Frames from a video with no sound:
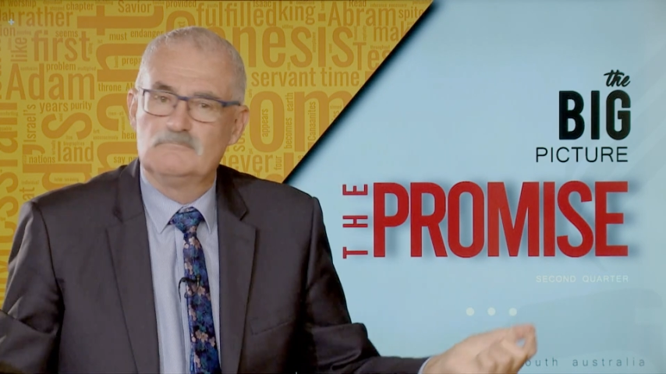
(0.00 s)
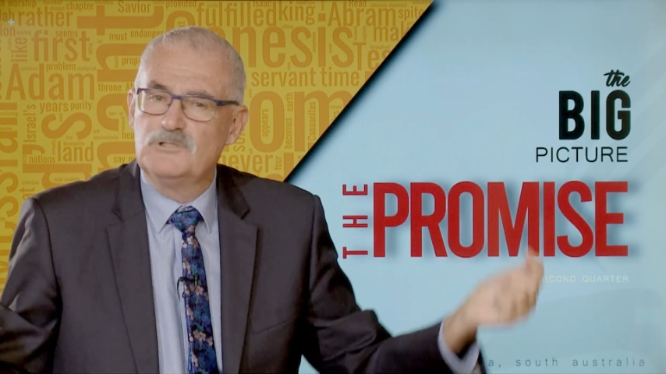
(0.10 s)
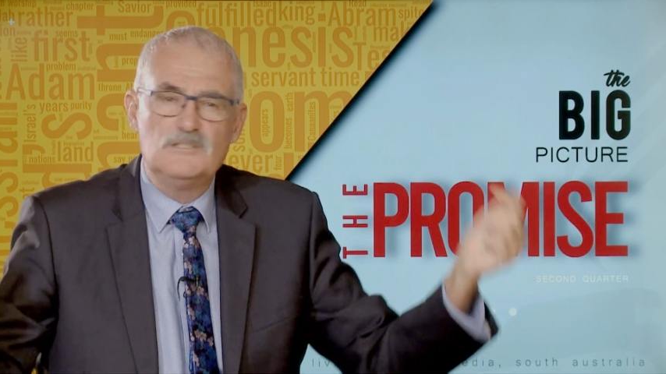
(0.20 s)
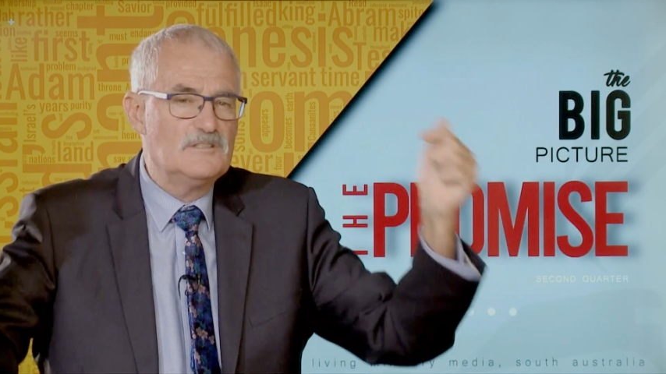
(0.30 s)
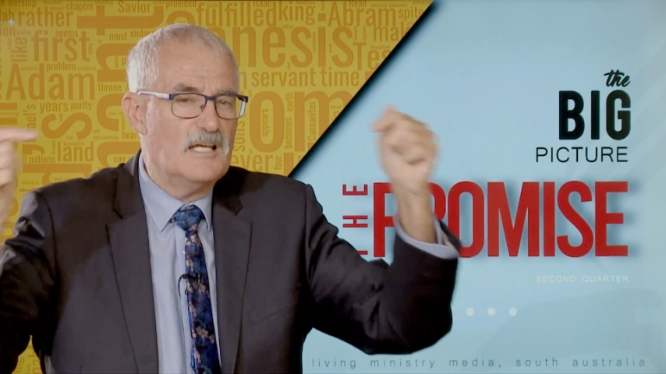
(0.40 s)

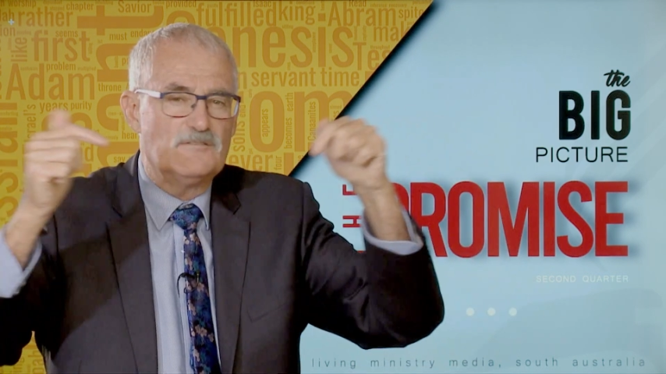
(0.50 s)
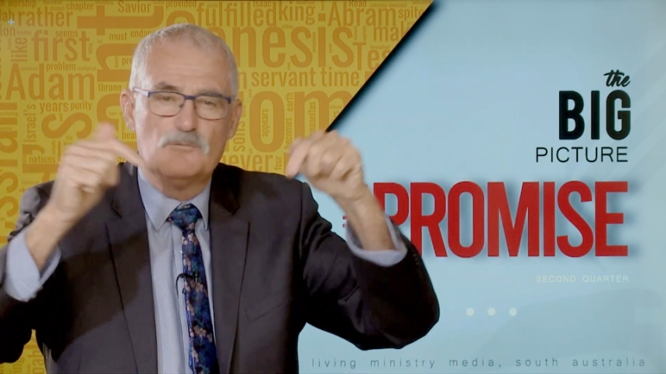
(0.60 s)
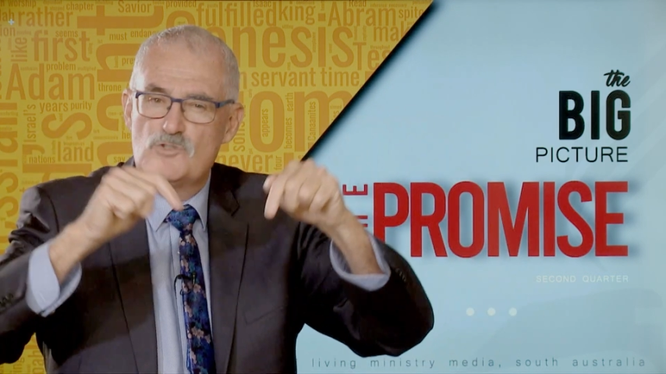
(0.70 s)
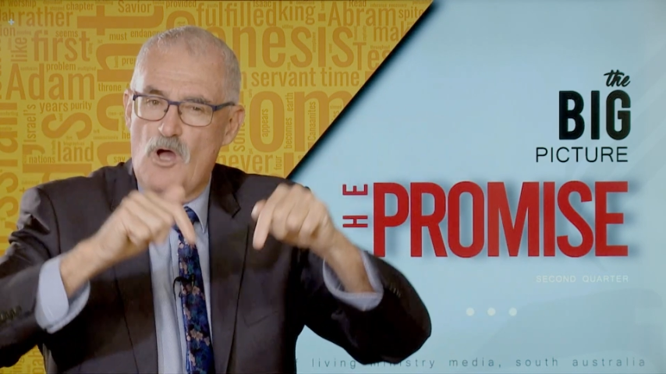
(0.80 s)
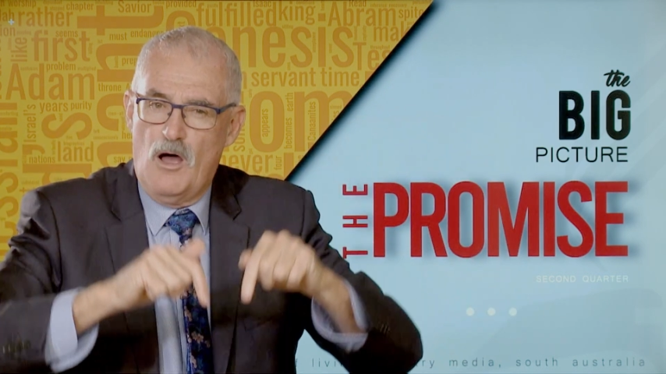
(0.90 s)
Please take
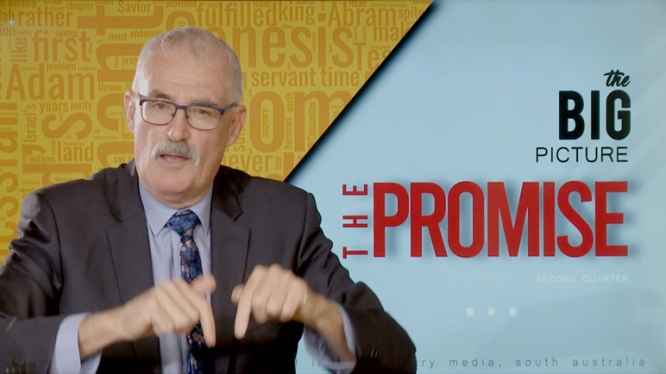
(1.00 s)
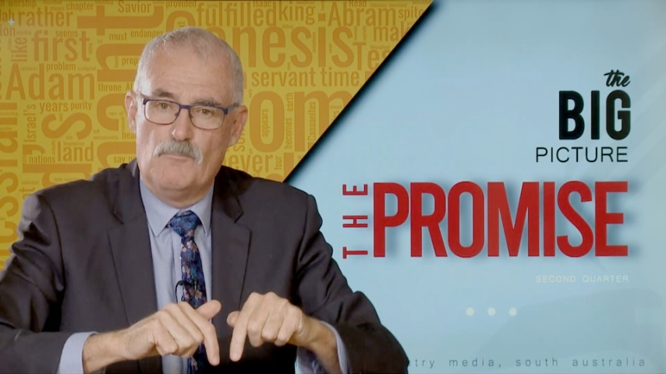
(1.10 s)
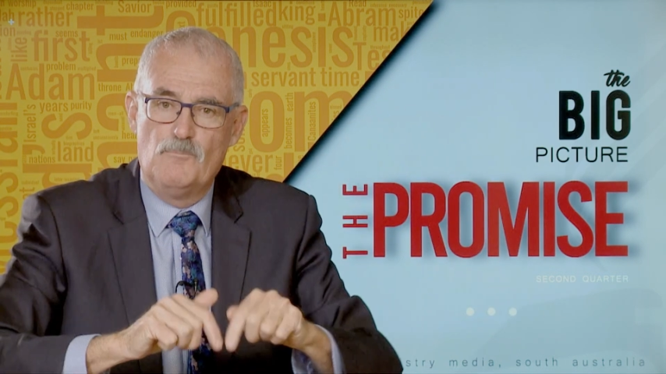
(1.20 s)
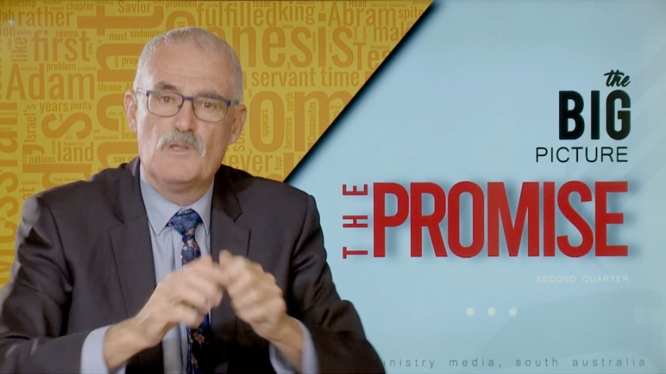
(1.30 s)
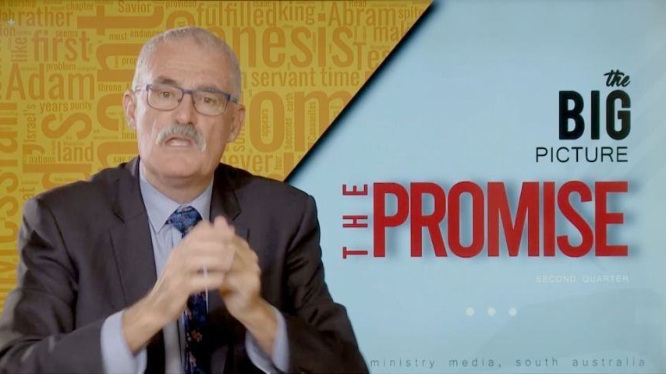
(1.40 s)
some
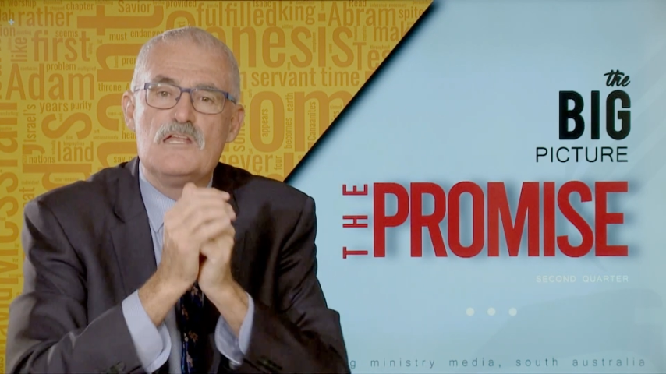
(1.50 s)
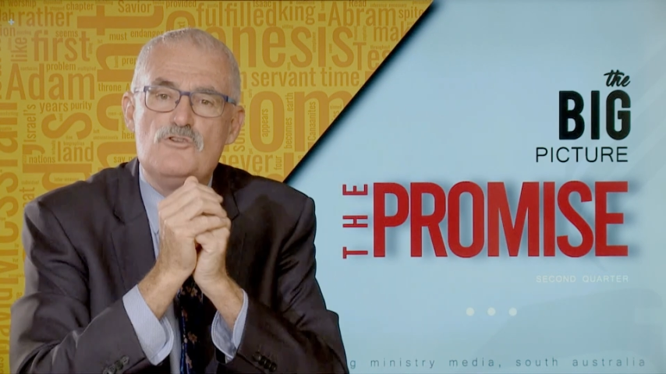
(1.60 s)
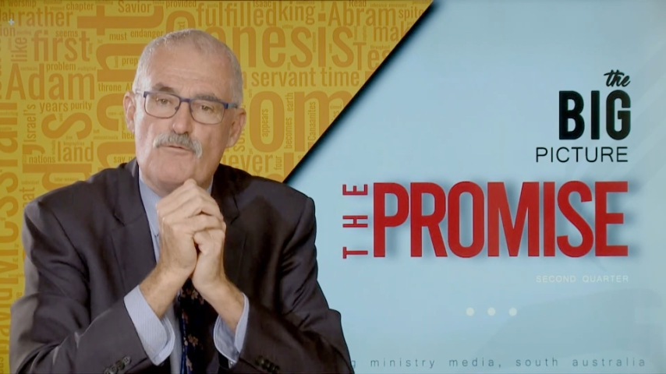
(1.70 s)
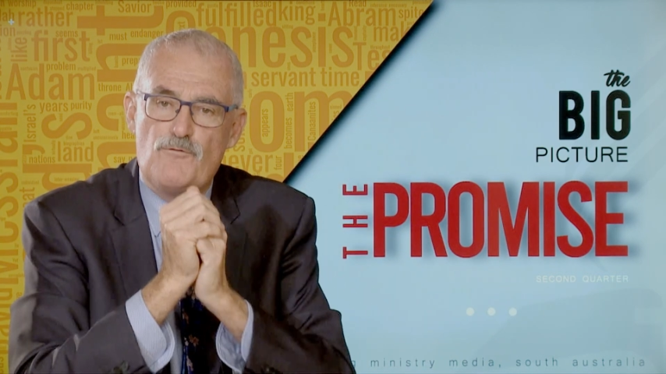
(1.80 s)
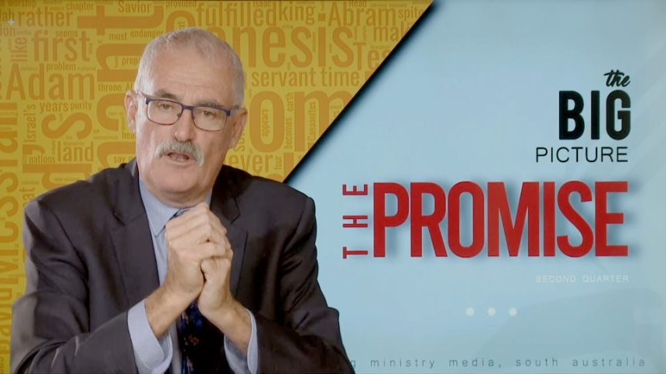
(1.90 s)
time in
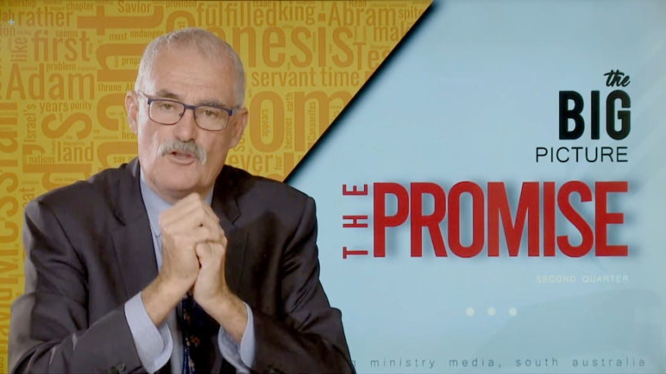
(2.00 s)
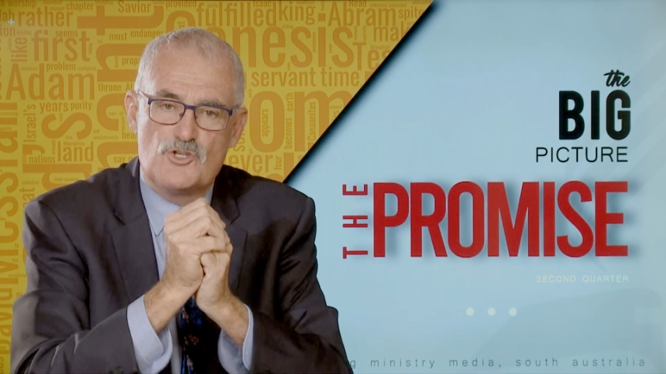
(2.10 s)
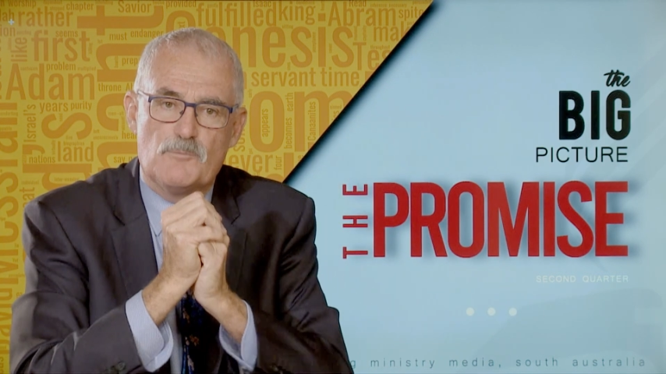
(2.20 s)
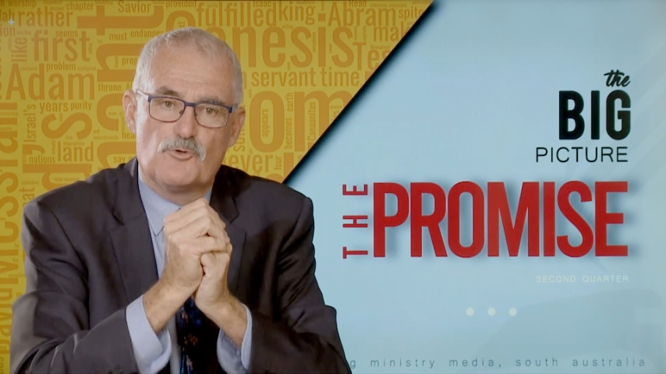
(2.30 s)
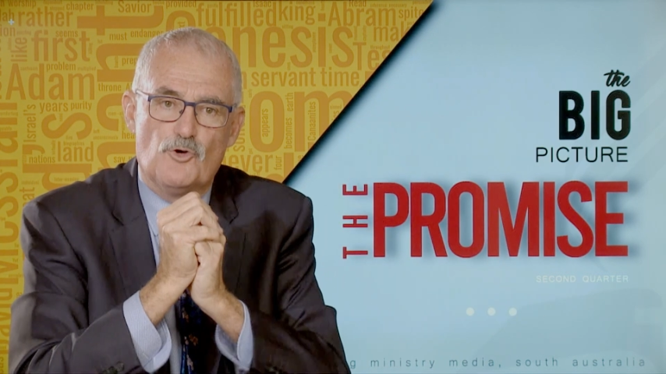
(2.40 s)
your fellowship